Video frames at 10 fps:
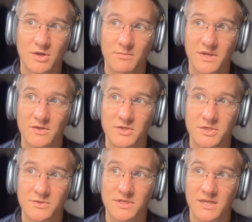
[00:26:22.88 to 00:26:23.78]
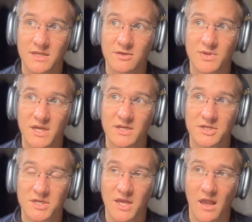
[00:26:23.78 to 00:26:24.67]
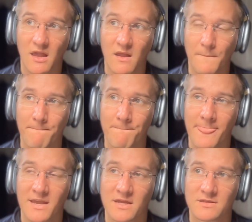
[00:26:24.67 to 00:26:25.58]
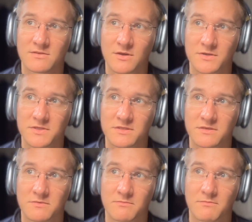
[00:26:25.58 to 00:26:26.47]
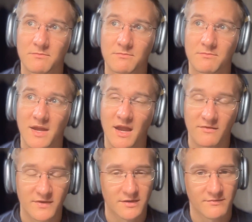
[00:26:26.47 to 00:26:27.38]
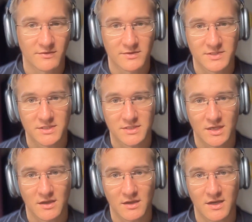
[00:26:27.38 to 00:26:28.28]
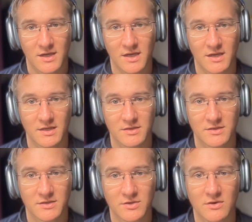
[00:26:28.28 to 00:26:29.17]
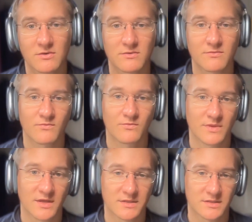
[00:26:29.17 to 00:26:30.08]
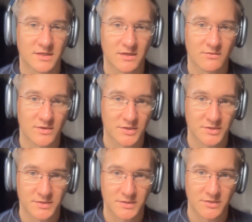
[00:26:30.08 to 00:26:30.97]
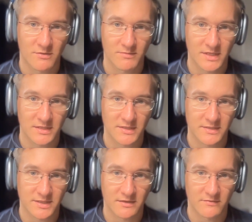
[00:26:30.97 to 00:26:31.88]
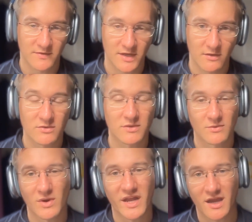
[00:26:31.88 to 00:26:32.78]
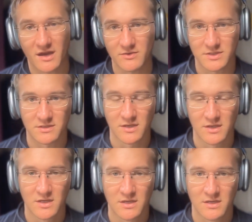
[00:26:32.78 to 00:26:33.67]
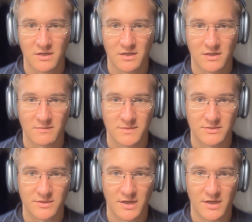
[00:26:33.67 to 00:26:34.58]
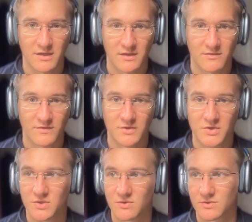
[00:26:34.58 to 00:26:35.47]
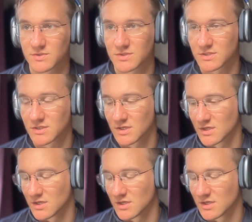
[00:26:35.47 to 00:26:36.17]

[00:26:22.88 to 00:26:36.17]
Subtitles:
topic you choose in your PhD does have an influence, and you don't necessarily want to choose a topic that's kind of like on the way out. So like if you chose,